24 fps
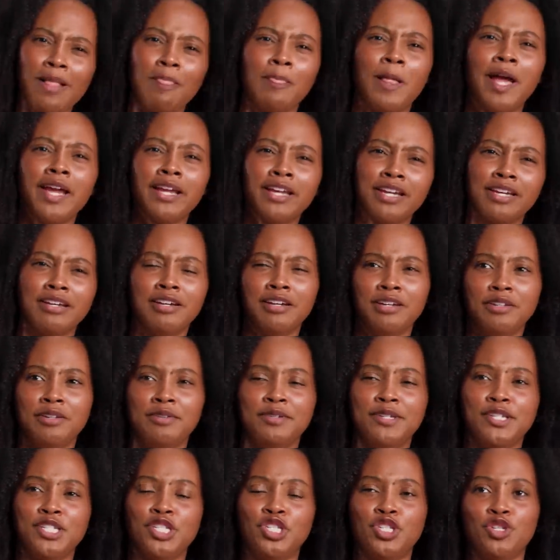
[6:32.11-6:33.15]
Like
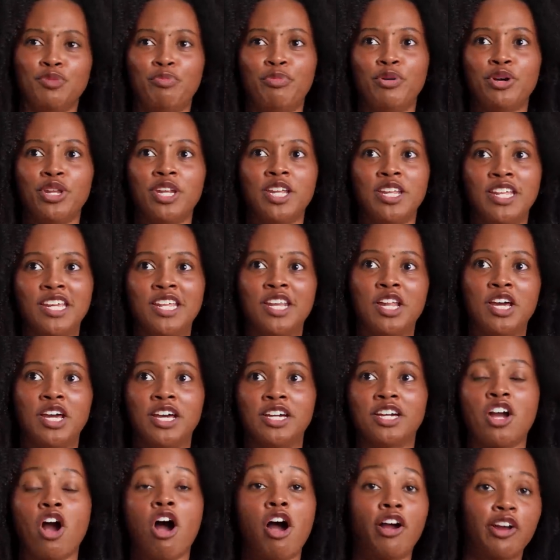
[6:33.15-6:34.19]
to put it in
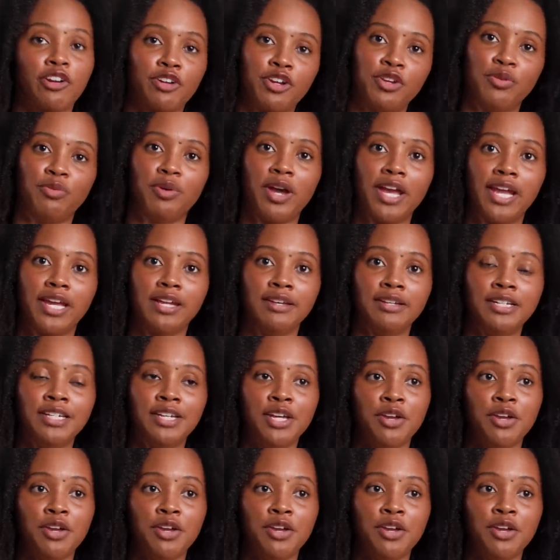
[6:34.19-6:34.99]
a concrete way,